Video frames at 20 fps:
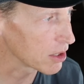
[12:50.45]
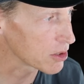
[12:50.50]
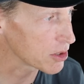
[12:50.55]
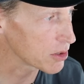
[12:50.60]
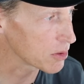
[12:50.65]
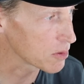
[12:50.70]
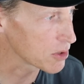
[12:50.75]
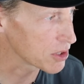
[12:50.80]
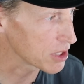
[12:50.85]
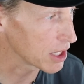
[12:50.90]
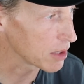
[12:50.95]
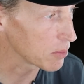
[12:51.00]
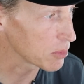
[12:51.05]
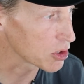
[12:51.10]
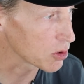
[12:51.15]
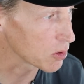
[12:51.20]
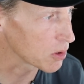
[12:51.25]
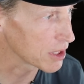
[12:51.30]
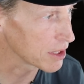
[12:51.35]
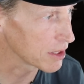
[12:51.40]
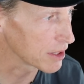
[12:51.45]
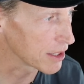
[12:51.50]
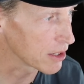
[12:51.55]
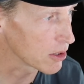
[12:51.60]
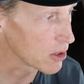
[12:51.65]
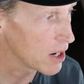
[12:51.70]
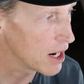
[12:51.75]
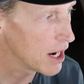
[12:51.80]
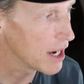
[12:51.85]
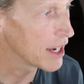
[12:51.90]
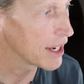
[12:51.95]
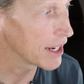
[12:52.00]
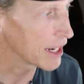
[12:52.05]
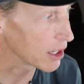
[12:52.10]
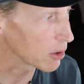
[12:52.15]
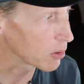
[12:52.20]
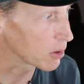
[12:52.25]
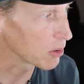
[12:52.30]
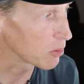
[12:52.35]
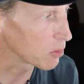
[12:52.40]
through Senate Majority Leader
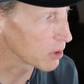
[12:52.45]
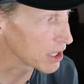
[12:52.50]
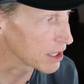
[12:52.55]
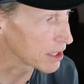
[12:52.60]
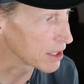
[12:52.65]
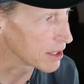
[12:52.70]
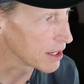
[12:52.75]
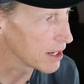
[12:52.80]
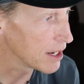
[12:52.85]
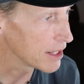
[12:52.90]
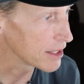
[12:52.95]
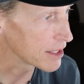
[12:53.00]
Harry Reid.